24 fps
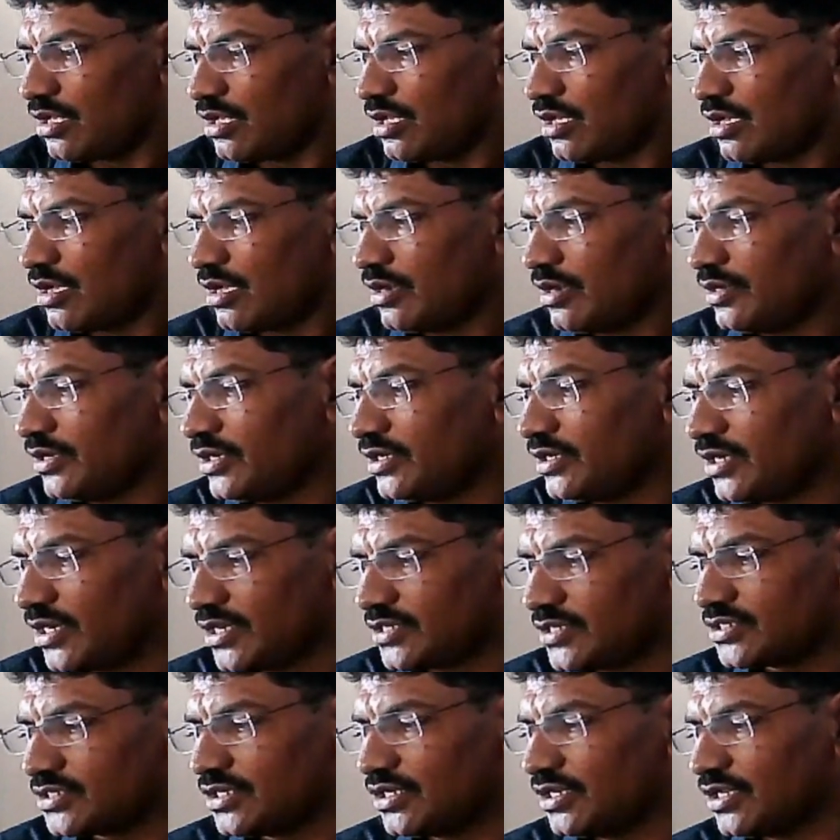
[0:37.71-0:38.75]
Literature
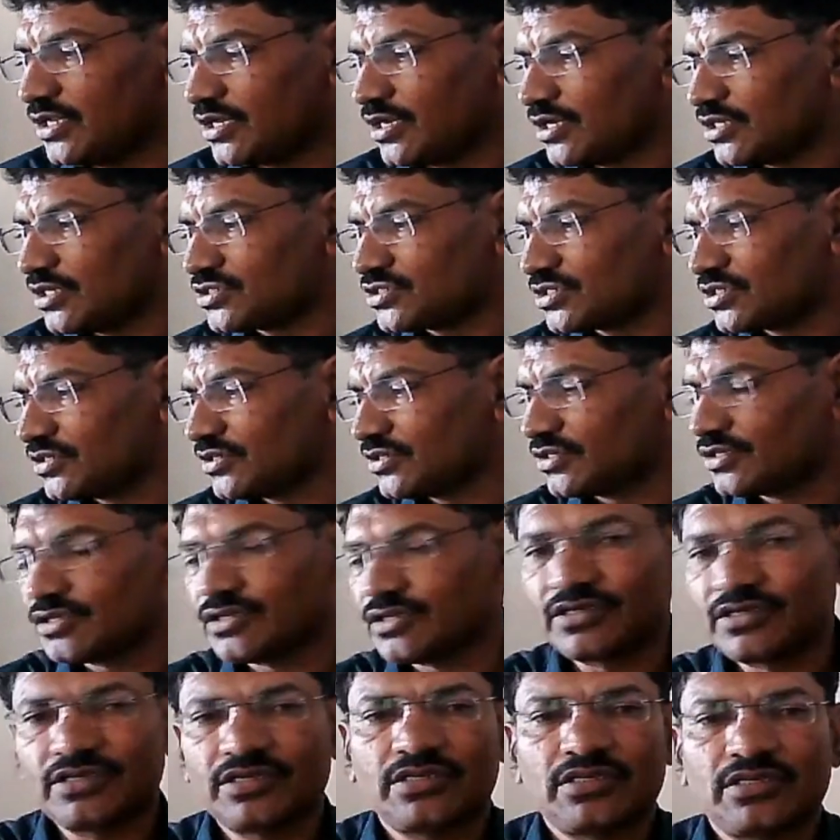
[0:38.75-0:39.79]
in English
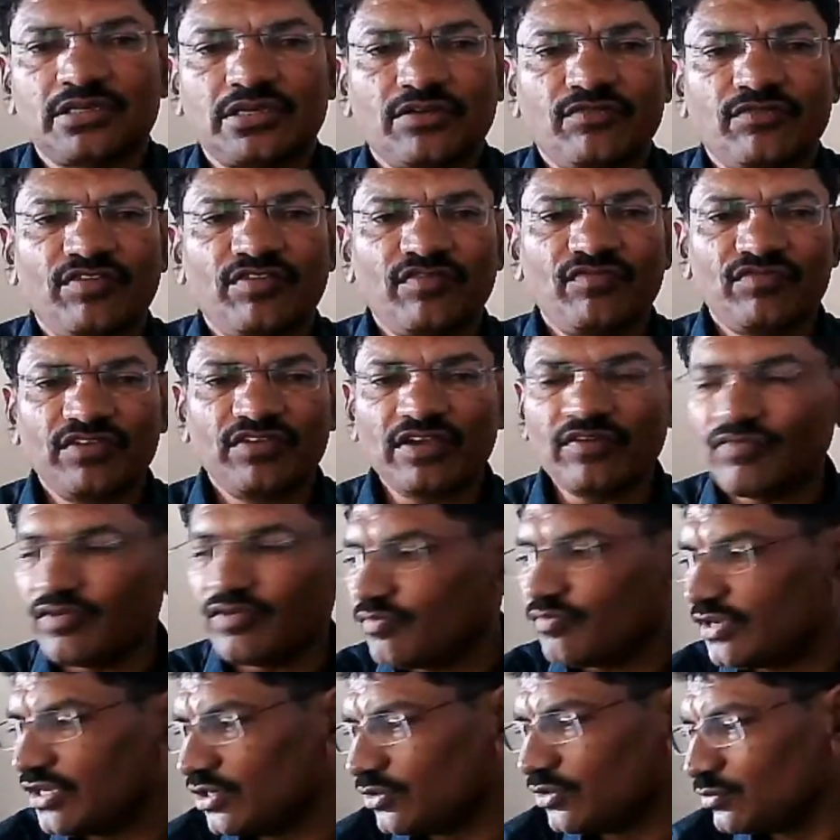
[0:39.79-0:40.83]
1550
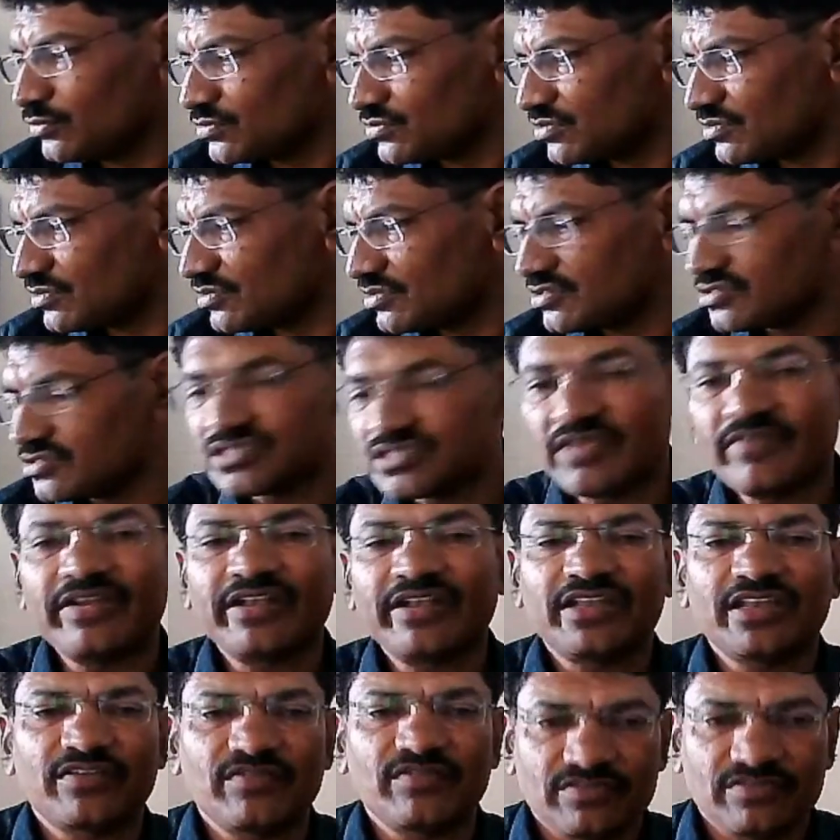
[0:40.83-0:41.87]
to
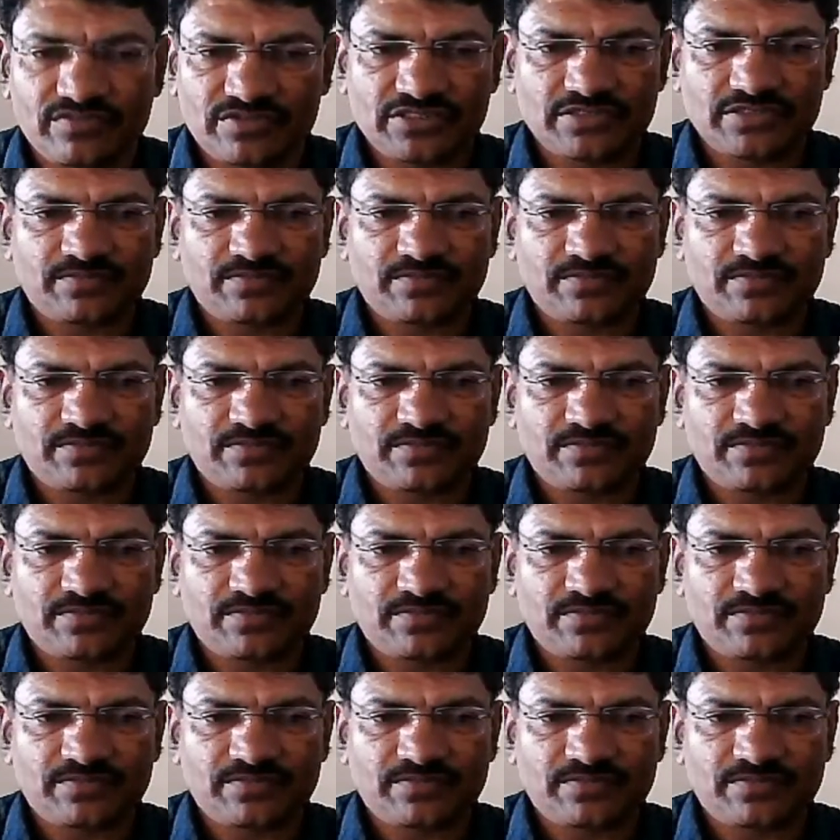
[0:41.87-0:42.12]
1750.